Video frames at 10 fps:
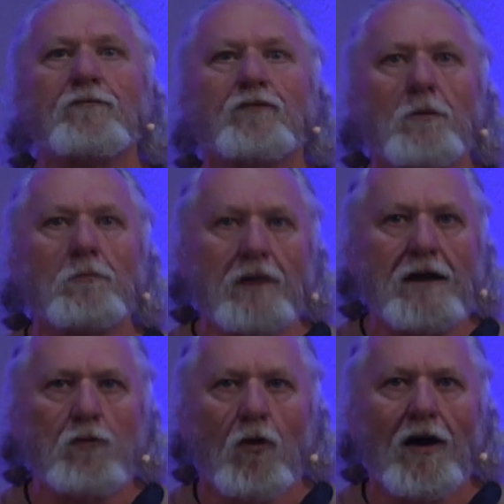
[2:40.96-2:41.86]
from
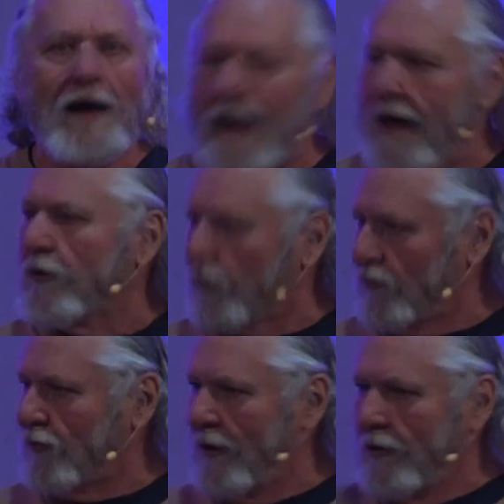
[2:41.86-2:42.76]
Leroy
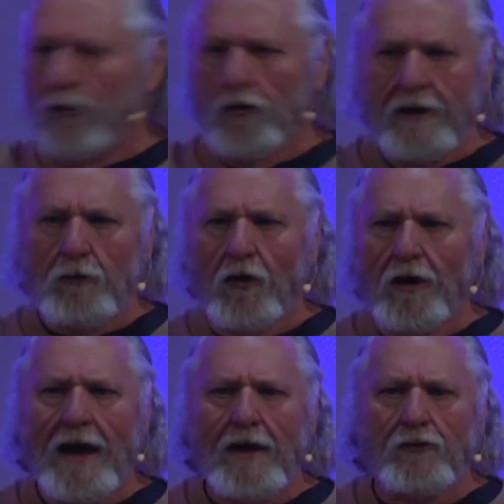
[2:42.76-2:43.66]
Anderson. You know Leroy
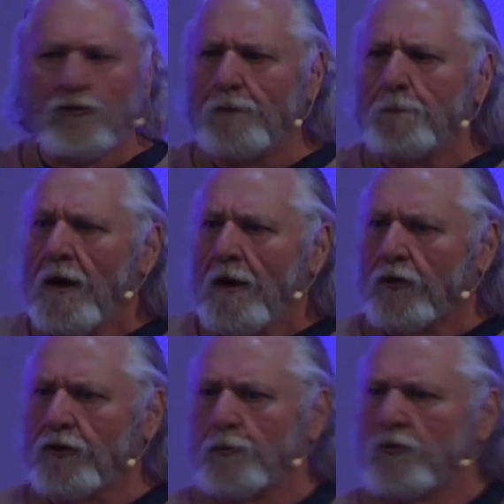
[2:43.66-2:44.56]
Anderson?
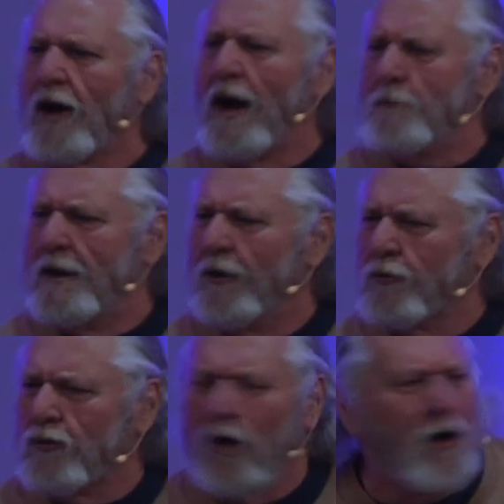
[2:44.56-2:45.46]
Christmas time, you hear
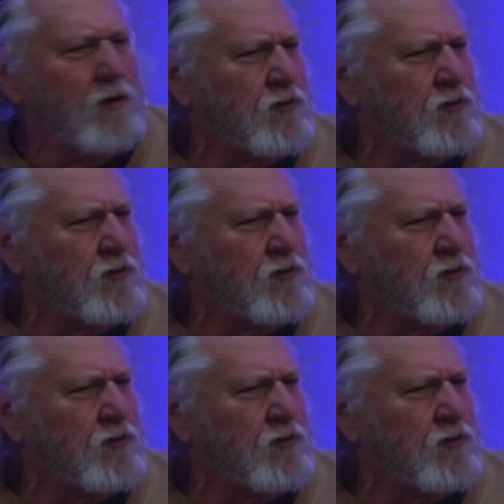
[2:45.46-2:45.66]
songs